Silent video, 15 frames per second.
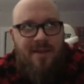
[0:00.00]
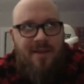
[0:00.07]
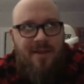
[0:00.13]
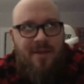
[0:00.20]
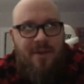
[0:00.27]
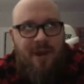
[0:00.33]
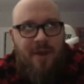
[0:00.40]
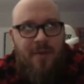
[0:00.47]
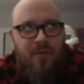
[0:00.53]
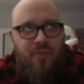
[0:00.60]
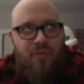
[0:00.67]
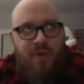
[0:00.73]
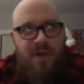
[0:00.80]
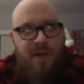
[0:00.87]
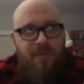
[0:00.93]
you know, I would
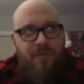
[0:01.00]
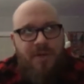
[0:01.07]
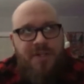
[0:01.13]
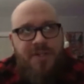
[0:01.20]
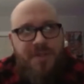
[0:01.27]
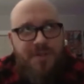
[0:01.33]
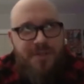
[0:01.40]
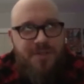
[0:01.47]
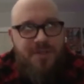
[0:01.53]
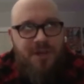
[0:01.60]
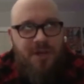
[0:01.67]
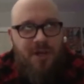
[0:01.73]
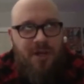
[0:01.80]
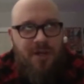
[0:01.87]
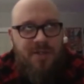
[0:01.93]
write original
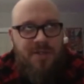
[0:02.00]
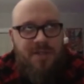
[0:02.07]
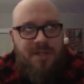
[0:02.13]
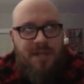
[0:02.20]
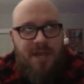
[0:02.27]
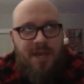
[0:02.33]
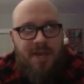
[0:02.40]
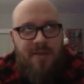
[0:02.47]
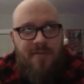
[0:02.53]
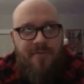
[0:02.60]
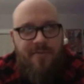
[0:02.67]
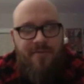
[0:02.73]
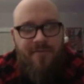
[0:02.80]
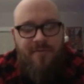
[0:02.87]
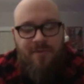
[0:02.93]
songs to kind of
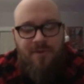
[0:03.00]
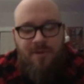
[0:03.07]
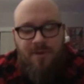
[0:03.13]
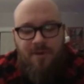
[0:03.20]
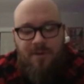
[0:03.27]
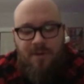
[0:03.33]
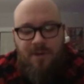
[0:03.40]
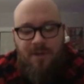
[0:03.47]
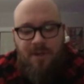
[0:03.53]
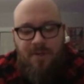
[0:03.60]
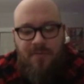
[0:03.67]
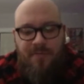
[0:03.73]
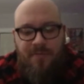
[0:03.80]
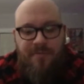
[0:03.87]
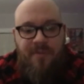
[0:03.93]

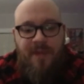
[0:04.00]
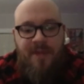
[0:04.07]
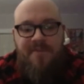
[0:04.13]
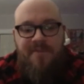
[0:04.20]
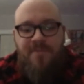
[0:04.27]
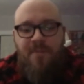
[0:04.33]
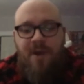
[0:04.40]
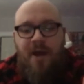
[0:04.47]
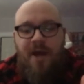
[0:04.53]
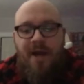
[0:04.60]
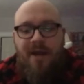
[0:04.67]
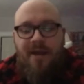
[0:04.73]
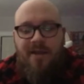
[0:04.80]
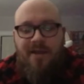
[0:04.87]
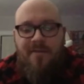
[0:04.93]
reflect
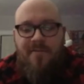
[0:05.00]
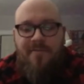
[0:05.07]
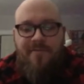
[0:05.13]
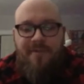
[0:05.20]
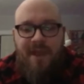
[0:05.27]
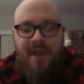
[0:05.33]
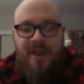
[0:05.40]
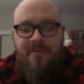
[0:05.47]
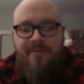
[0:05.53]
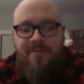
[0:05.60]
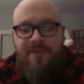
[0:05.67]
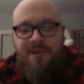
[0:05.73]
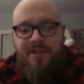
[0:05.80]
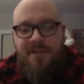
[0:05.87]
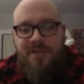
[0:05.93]
my fan
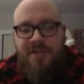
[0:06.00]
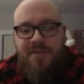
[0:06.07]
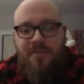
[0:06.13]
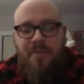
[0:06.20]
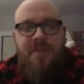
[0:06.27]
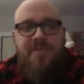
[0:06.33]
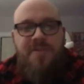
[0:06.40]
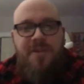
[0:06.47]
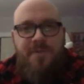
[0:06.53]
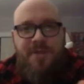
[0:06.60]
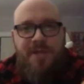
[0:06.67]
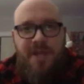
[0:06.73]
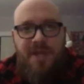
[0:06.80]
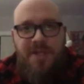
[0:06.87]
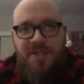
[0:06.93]
fiction
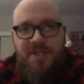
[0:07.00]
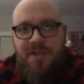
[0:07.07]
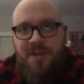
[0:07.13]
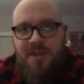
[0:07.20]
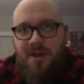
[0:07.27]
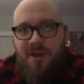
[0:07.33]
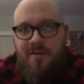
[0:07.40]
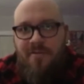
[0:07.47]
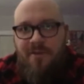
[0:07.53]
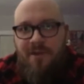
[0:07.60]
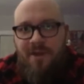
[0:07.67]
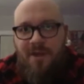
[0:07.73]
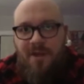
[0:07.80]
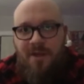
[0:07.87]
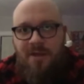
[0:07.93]
reinterpretation of
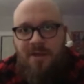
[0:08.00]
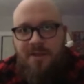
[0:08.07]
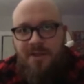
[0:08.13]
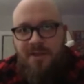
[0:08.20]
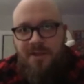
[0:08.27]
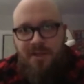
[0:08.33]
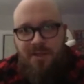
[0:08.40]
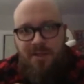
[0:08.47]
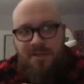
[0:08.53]
the